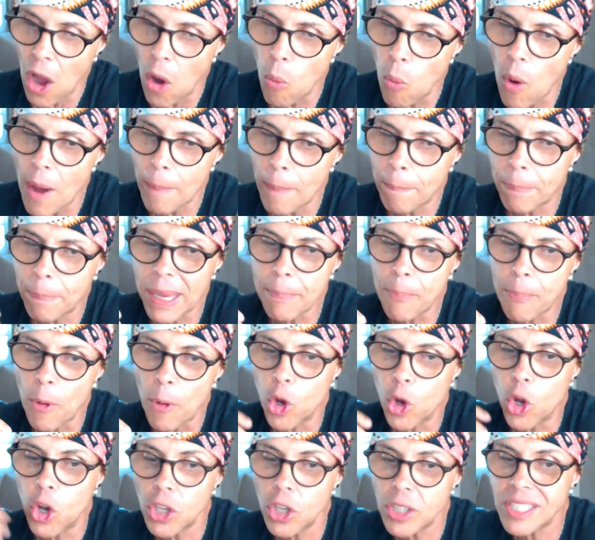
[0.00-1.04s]
on what
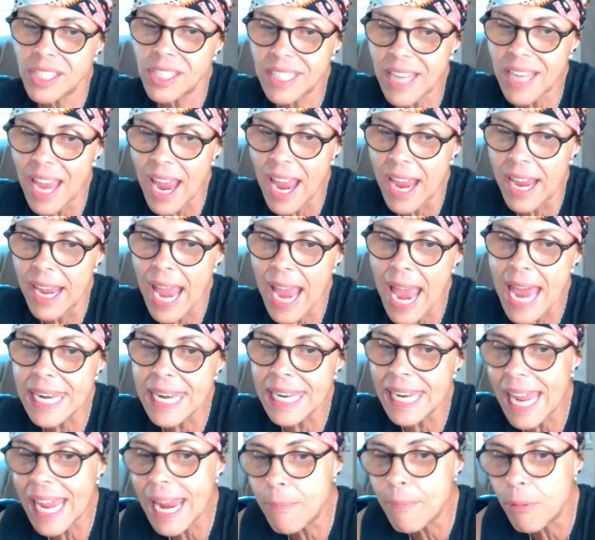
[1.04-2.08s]
people could say
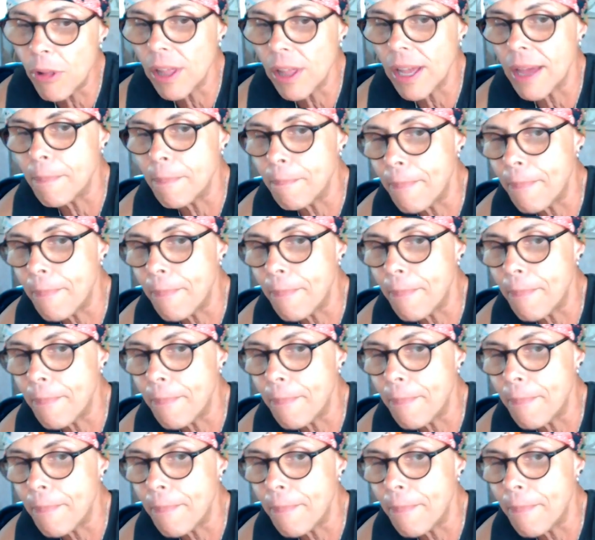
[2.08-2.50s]
and labeling it